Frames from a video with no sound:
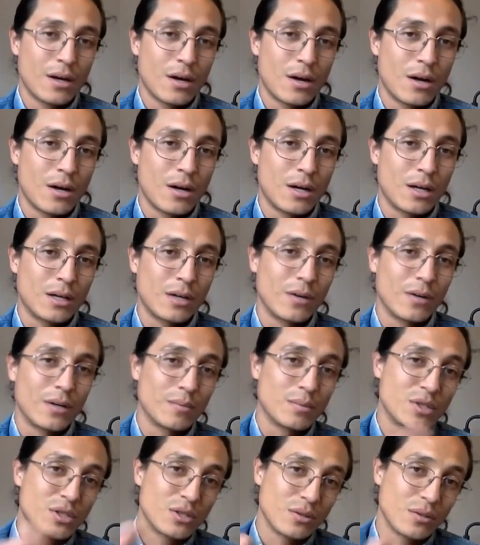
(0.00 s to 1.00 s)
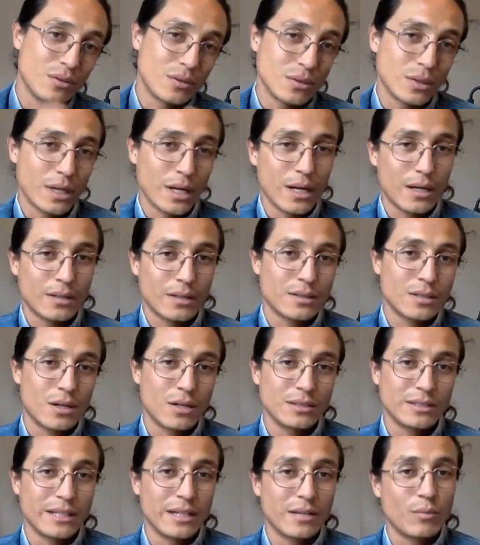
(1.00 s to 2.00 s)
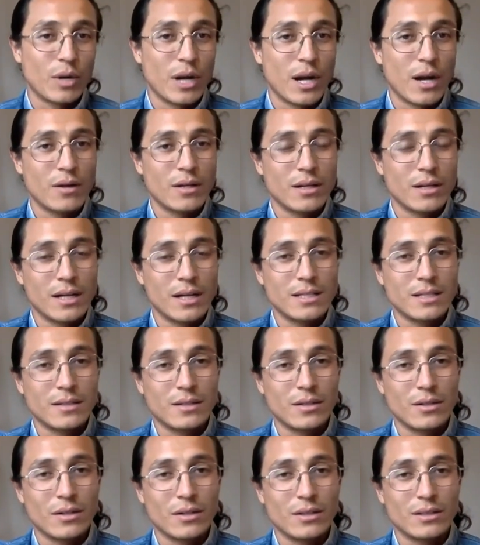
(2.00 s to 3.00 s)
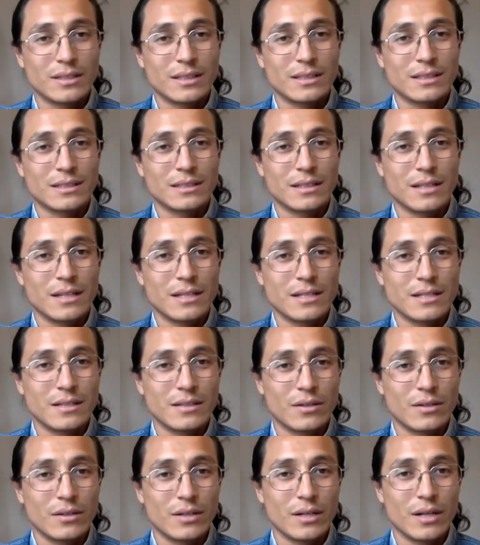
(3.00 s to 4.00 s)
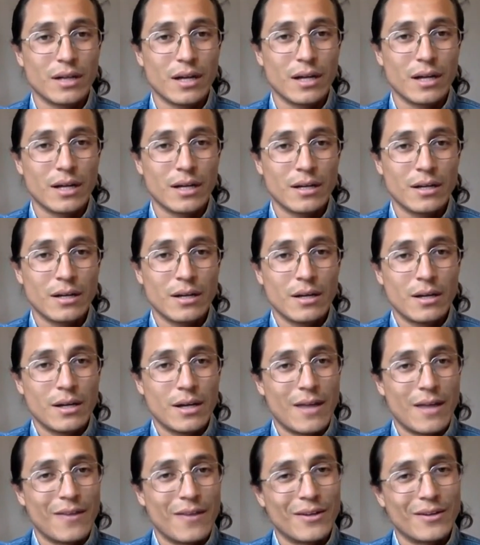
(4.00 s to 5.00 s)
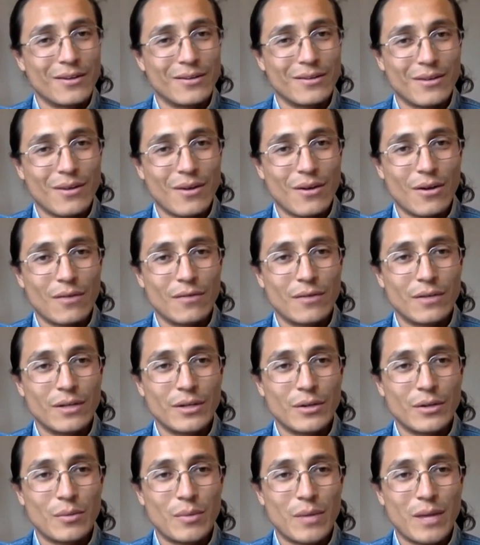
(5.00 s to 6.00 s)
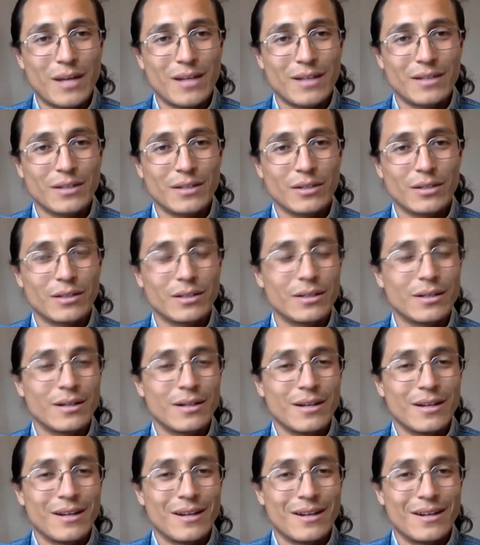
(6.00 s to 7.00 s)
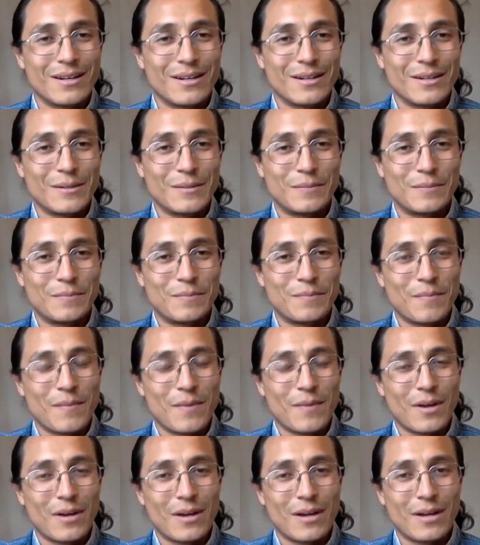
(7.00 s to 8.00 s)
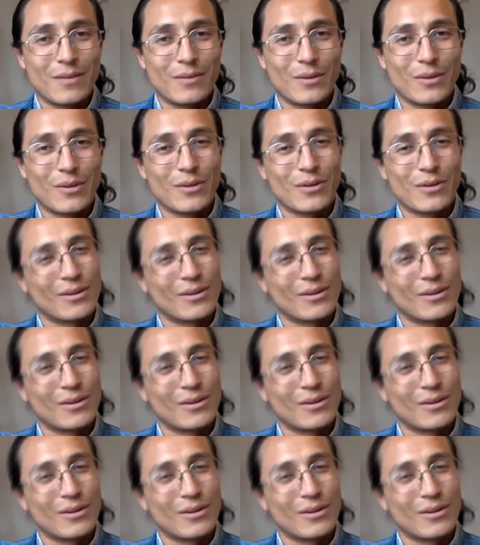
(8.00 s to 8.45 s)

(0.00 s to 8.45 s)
uh, going up to Tarzan Brown in 1936 and 1939, and then our very own Patti Dillon um, with